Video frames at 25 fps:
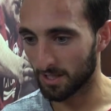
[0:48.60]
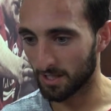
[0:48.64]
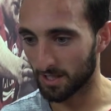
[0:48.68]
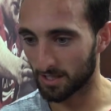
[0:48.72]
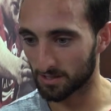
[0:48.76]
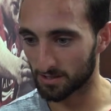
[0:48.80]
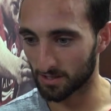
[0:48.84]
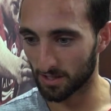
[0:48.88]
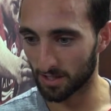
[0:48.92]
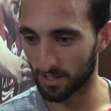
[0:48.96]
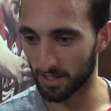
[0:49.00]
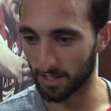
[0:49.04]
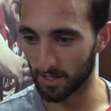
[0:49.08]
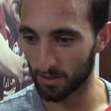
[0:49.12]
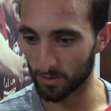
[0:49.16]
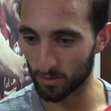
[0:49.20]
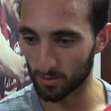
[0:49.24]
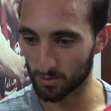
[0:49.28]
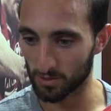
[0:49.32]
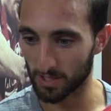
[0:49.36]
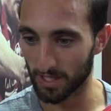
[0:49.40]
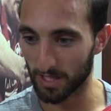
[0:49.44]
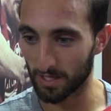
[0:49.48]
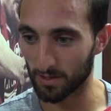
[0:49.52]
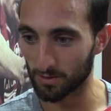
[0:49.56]
It's a great
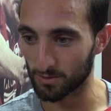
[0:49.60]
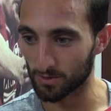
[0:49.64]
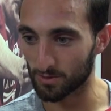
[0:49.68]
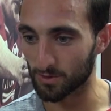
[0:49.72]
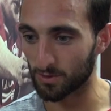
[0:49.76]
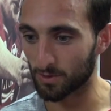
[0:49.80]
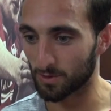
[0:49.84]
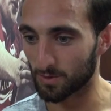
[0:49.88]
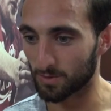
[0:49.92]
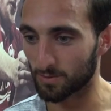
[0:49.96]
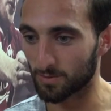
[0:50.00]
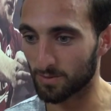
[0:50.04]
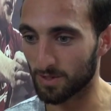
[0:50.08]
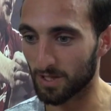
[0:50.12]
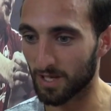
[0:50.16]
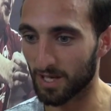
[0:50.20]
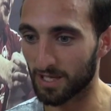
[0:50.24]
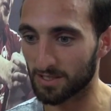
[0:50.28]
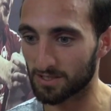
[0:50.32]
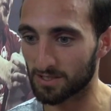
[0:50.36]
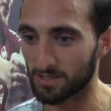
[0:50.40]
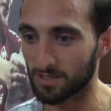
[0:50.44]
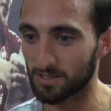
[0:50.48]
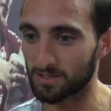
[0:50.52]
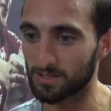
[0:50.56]
hotel, so yeah,
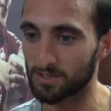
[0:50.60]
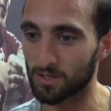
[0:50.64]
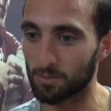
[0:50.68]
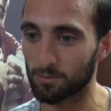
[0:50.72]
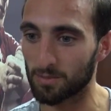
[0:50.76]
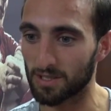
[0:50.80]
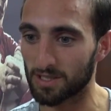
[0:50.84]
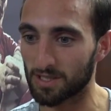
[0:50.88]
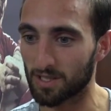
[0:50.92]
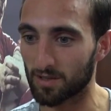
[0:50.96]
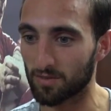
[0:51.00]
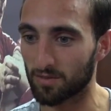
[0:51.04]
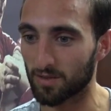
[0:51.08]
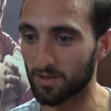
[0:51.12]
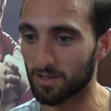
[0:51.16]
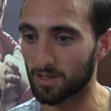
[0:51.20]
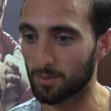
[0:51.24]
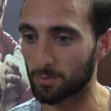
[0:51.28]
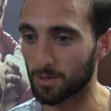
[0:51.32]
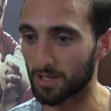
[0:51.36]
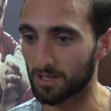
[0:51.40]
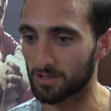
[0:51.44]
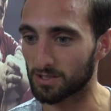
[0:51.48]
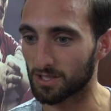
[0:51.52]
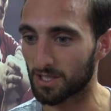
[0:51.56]
it's something different, a
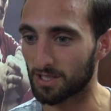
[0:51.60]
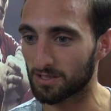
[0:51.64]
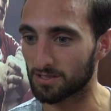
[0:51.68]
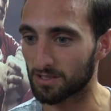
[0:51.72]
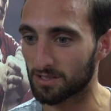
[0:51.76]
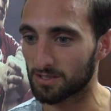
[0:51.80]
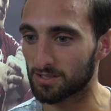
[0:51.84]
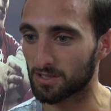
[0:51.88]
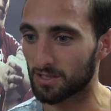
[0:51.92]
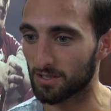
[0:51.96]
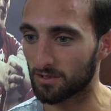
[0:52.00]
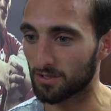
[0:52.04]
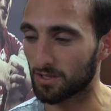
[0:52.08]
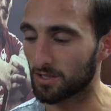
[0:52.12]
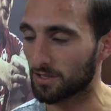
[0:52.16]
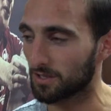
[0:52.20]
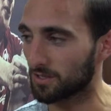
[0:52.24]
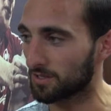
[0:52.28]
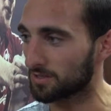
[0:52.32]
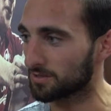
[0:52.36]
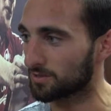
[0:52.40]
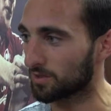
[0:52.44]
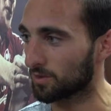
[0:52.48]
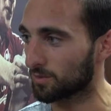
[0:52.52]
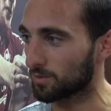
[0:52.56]
bit of change of scenery, and
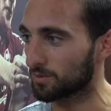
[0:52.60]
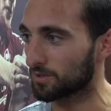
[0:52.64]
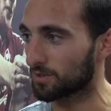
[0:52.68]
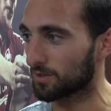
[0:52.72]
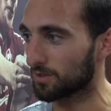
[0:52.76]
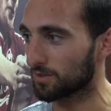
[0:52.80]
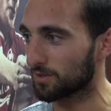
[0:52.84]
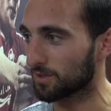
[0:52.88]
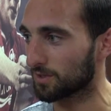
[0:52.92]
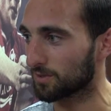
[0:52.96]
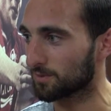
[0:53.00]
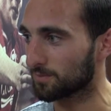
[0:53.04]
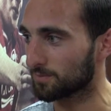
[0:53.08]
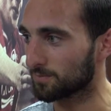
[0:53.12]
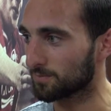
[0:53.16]
it's always good.